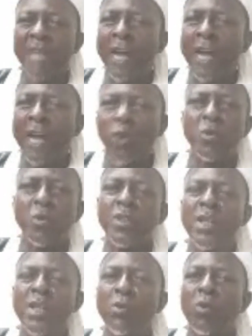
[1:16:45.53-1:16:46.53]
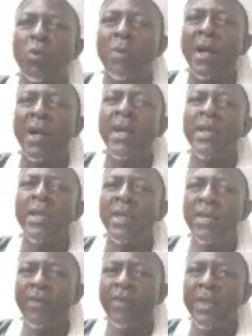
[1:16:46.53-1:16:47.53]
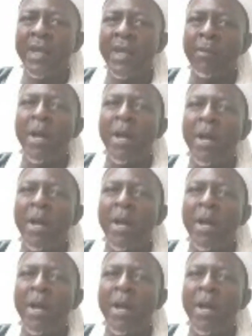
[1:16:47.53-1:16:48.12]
by the Muslims and non-Muslim Ummah.